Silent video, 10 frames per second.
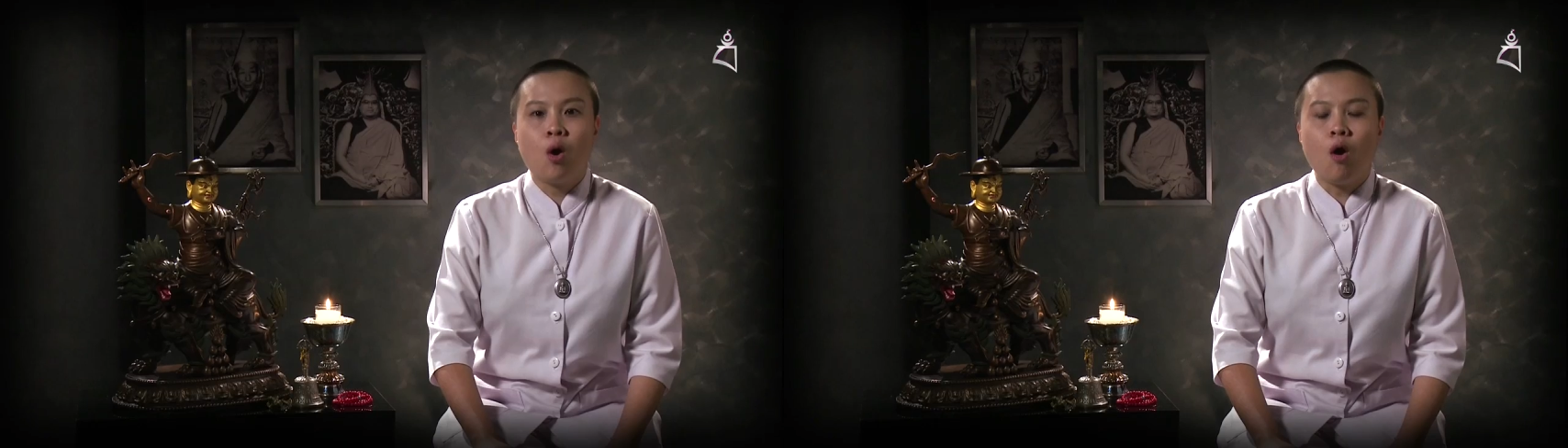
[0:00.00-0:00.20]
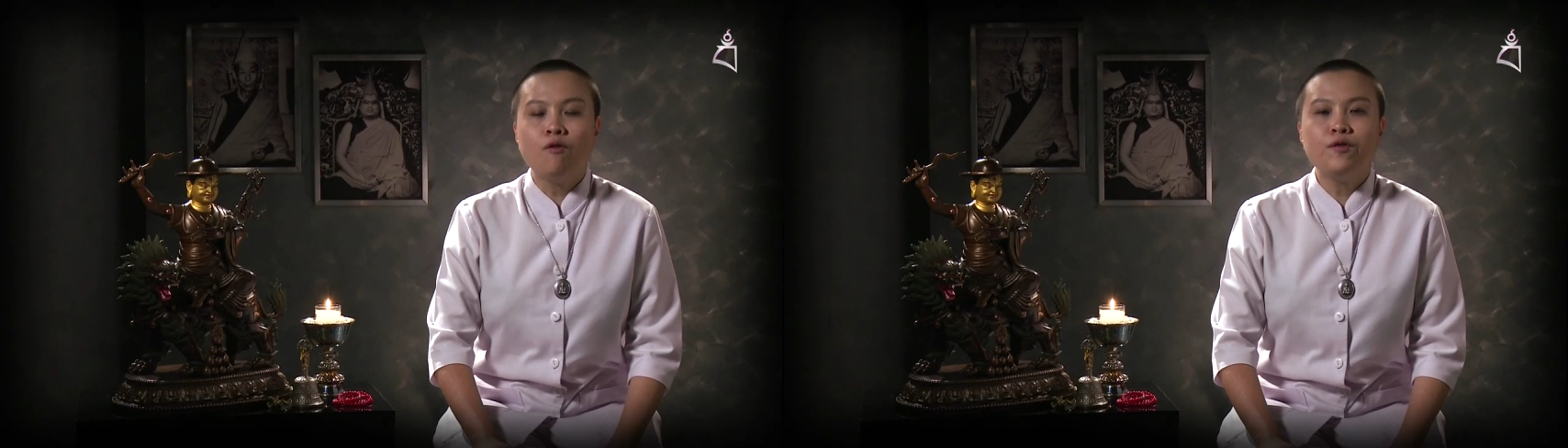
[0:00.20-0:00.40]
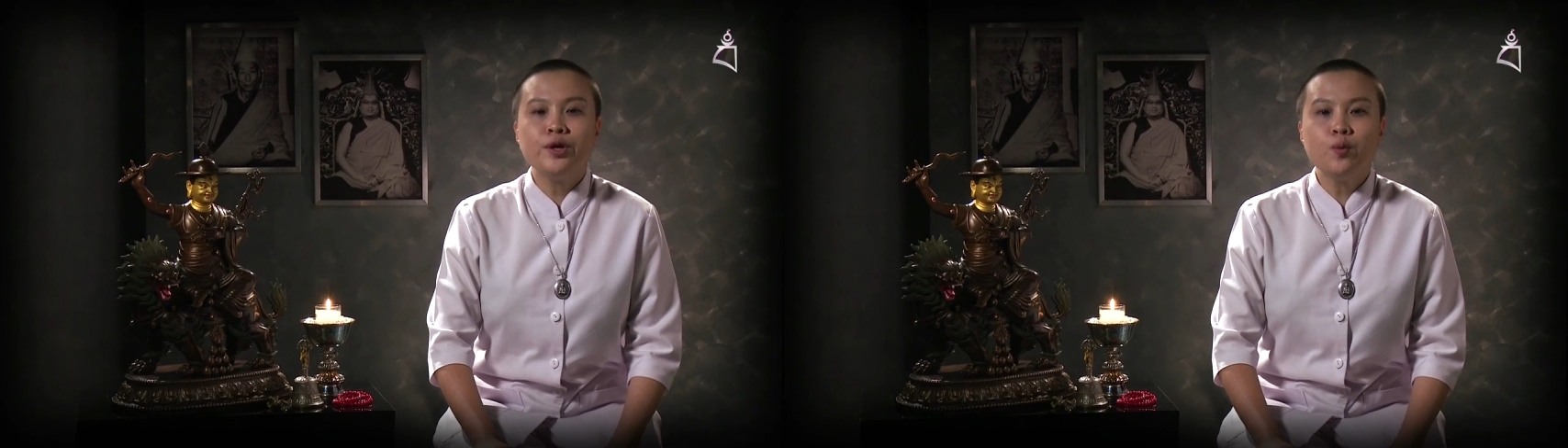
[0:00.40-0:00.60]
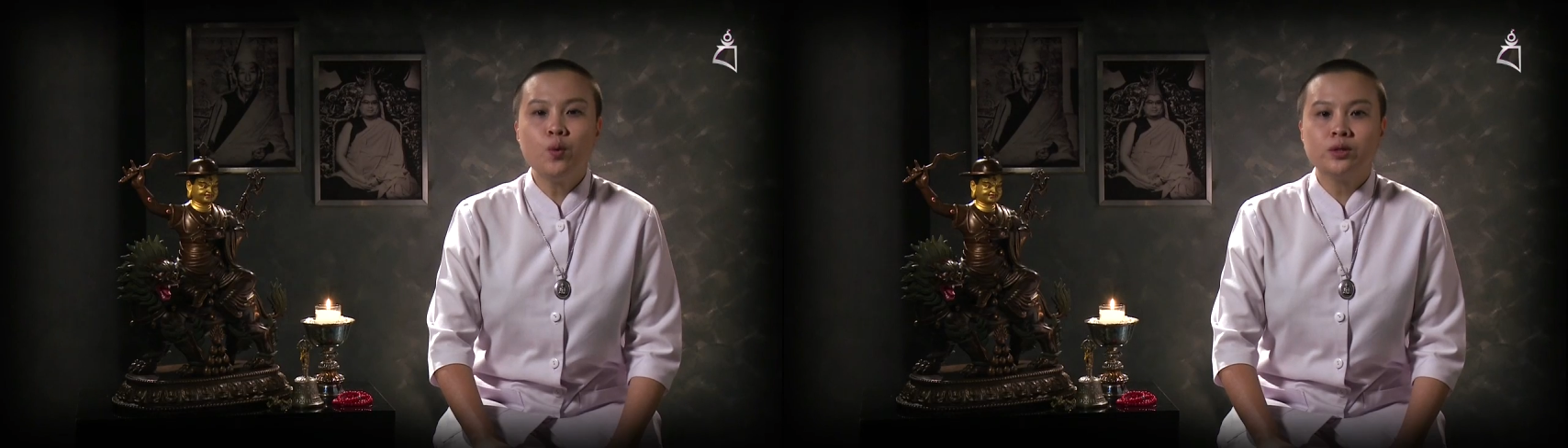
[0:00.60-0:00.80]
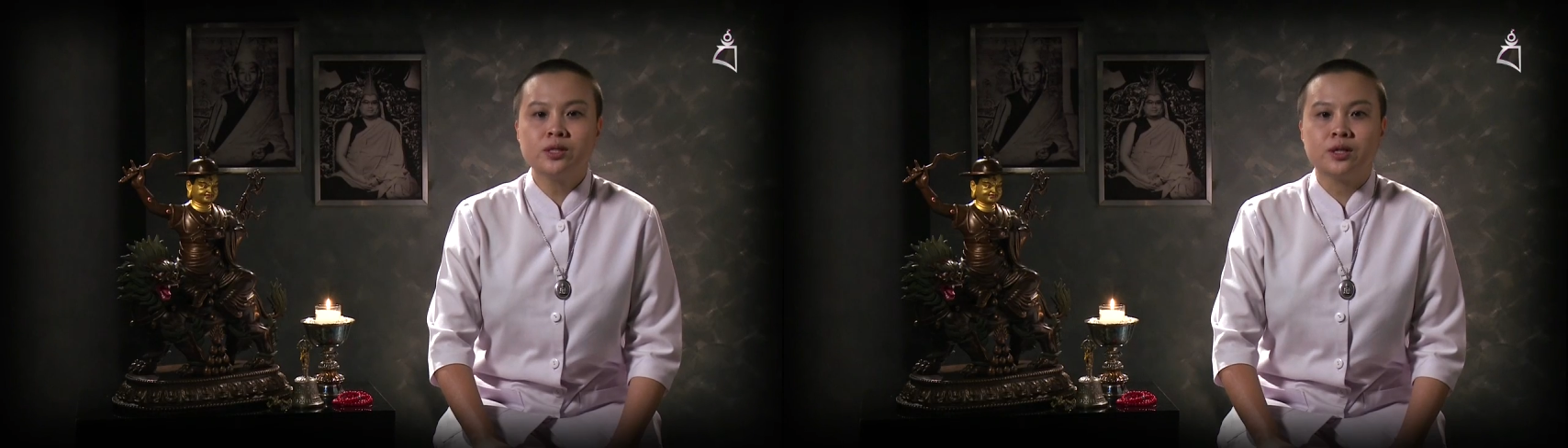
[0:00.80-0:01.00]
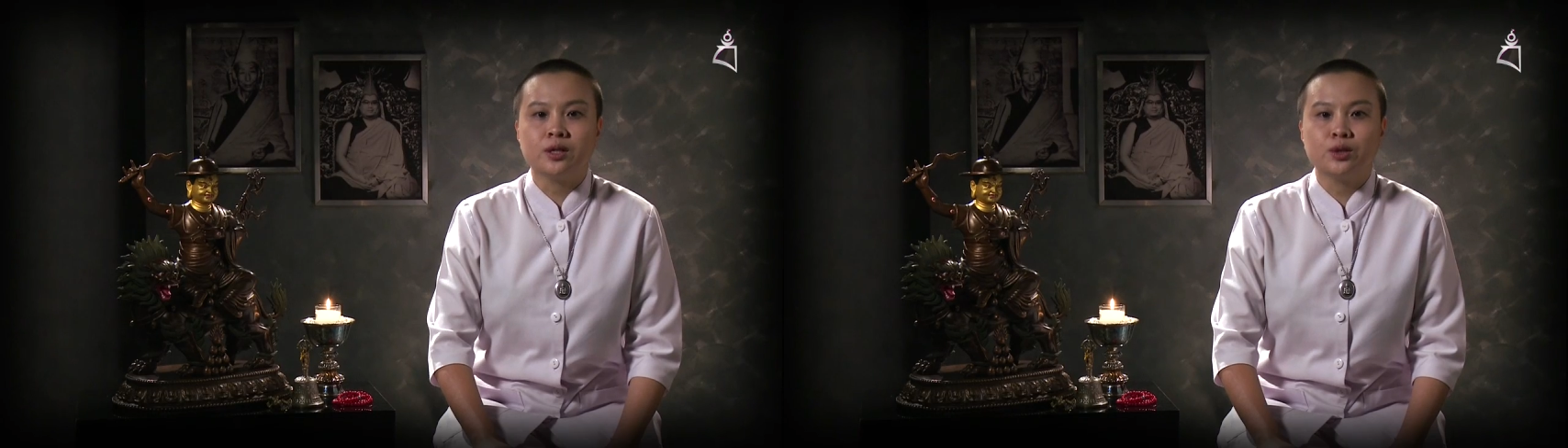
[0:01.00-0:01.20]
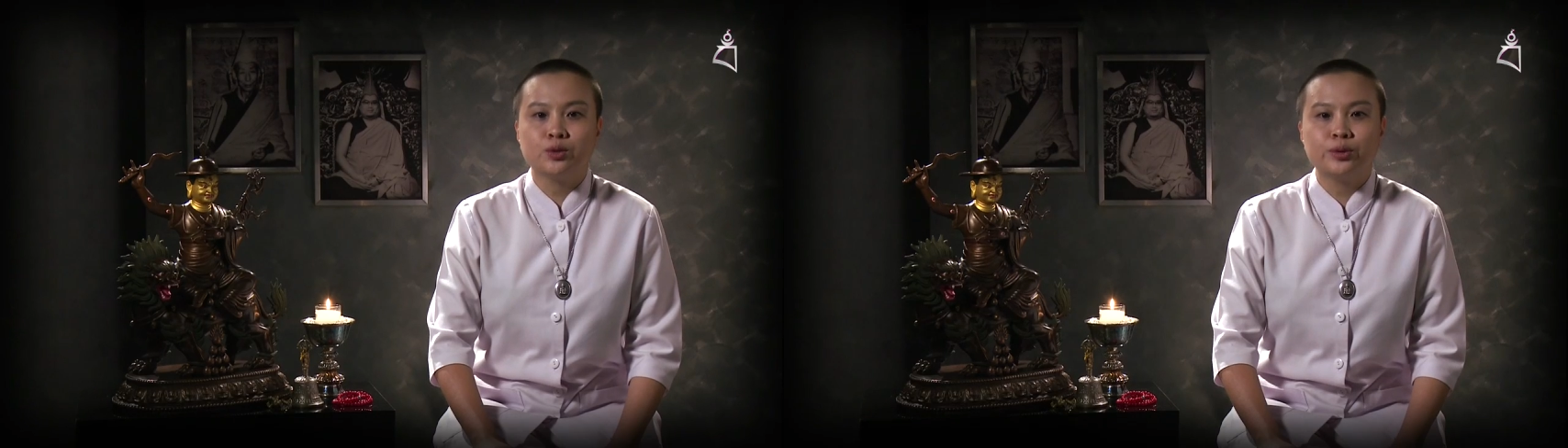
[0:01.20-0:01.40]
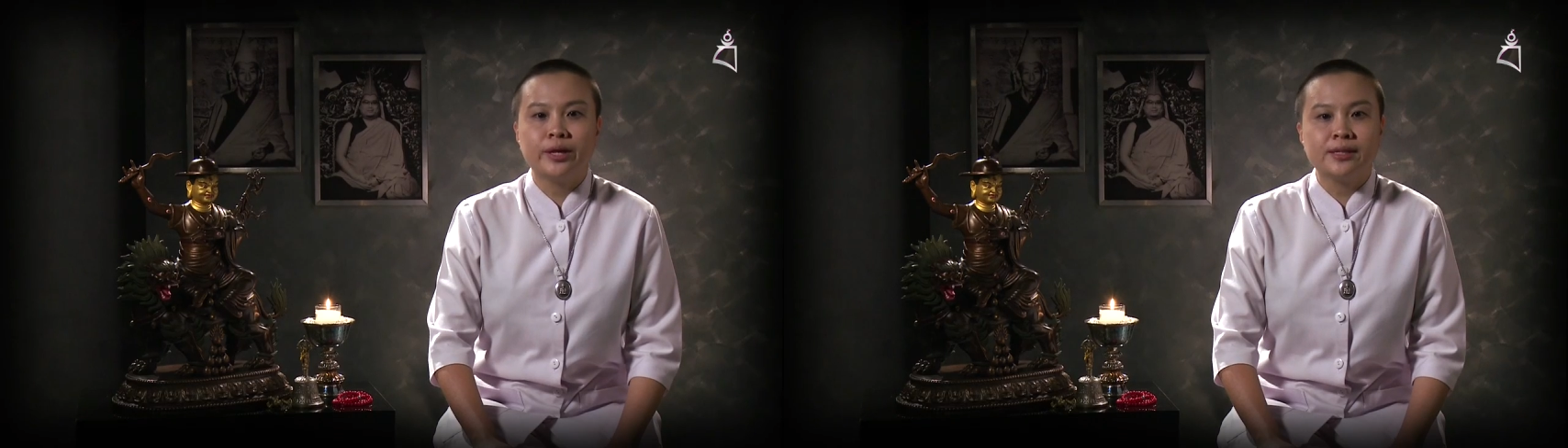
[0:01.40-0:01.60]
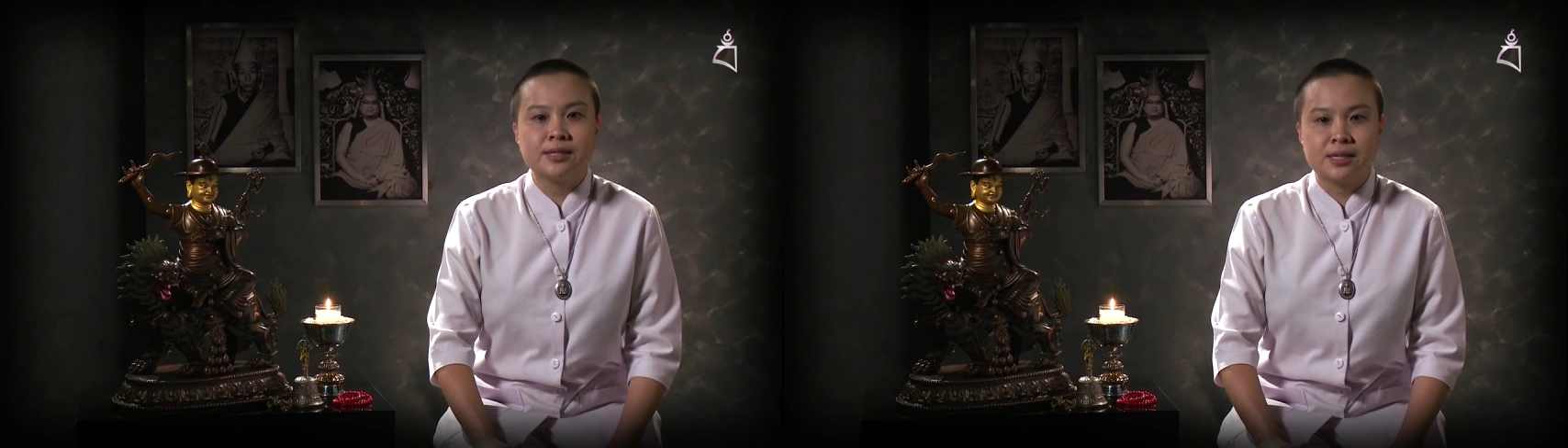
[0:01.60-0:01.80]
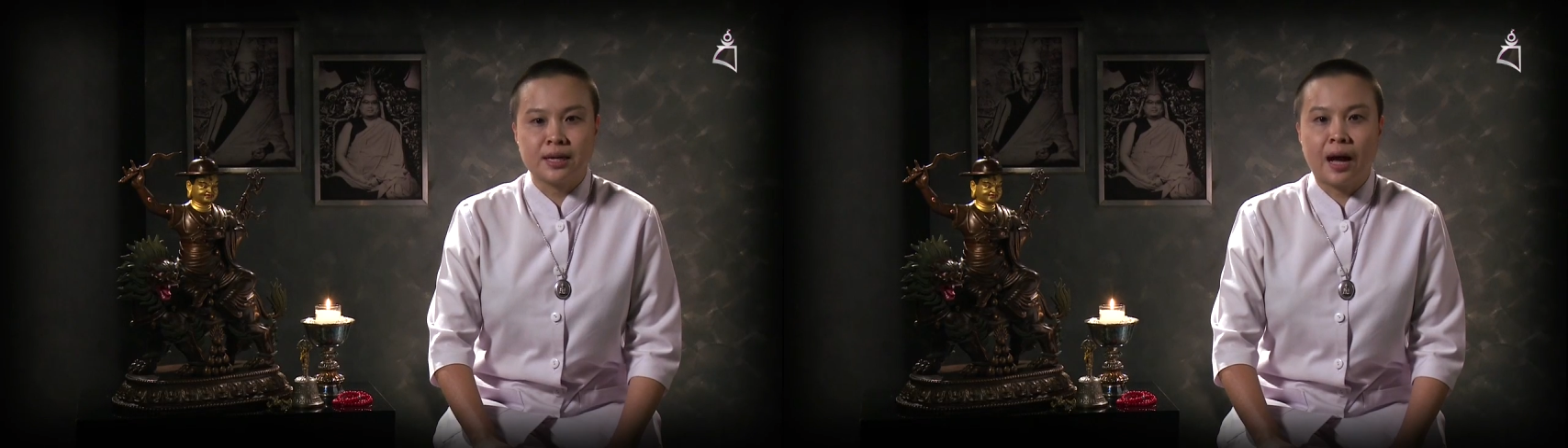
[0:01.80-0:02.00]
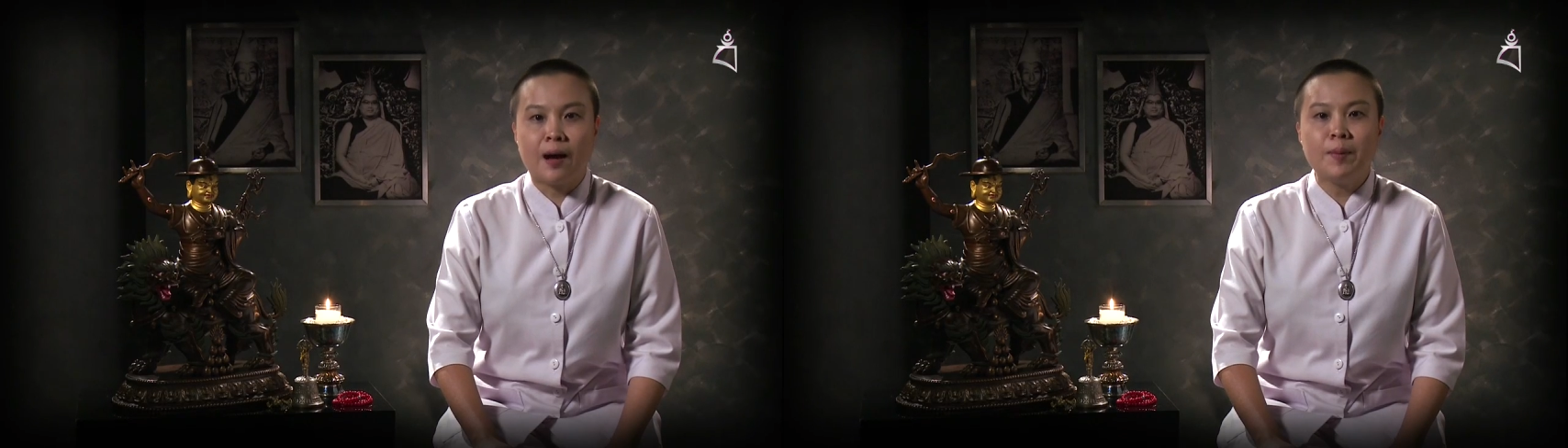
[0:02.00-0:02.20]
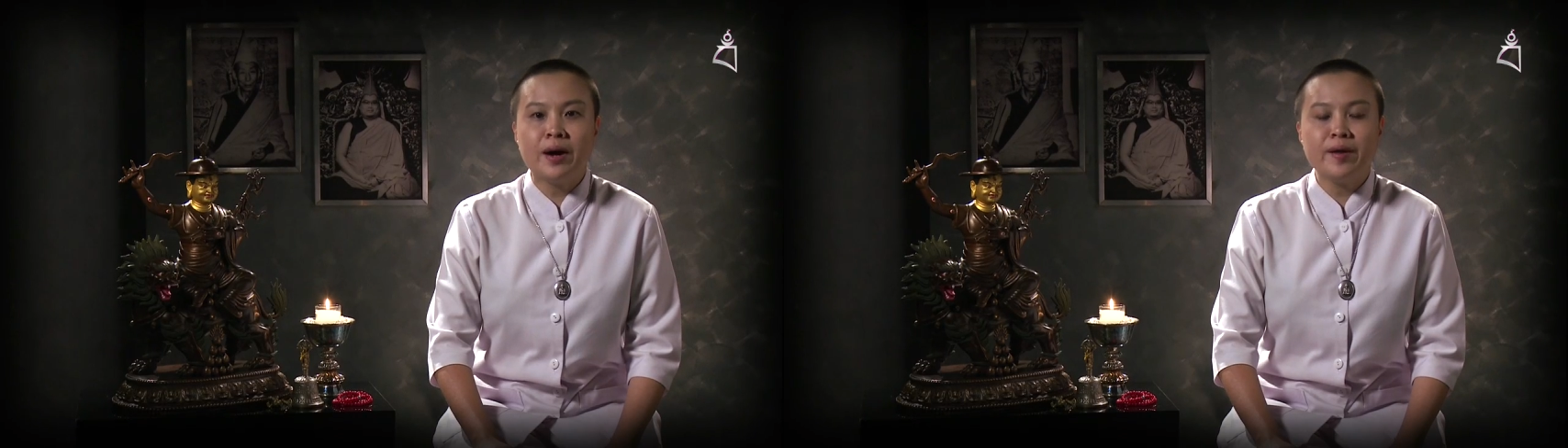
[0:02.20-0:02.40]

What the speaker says: Offering water creates the karma